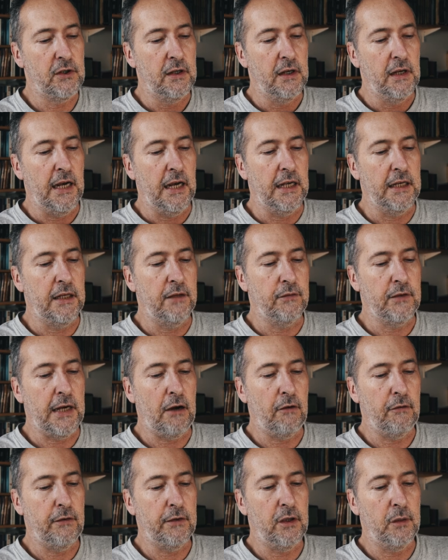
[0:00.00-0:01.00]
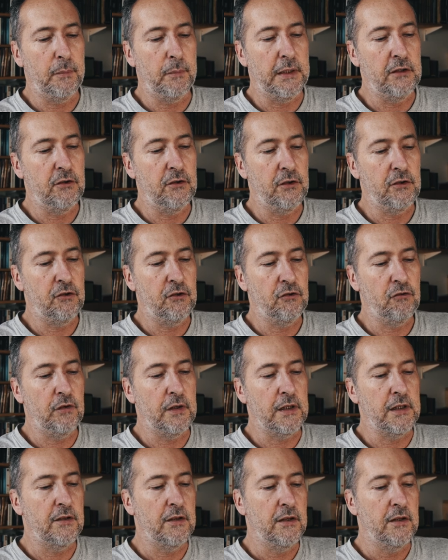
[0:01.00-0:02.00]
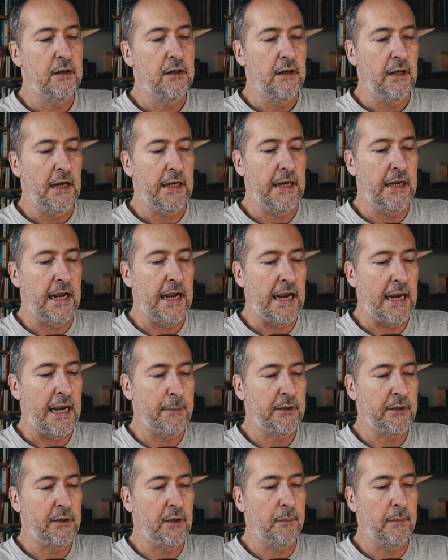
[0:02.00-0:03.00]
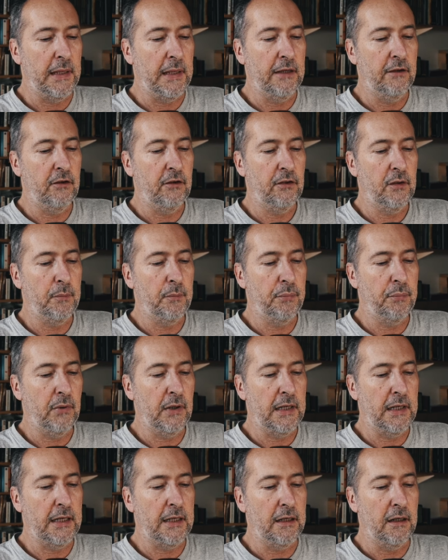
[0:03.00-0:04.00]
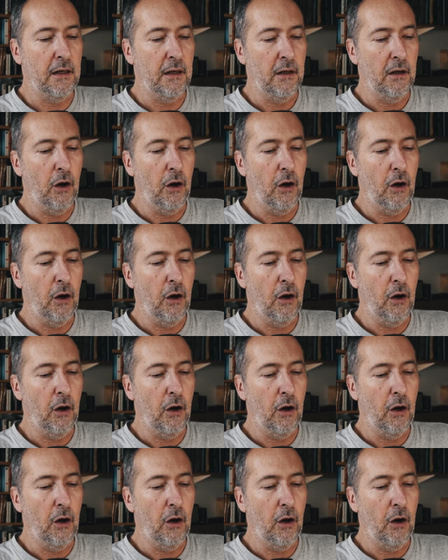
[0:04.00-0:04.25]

and have carried them into the street and hammered them into the brain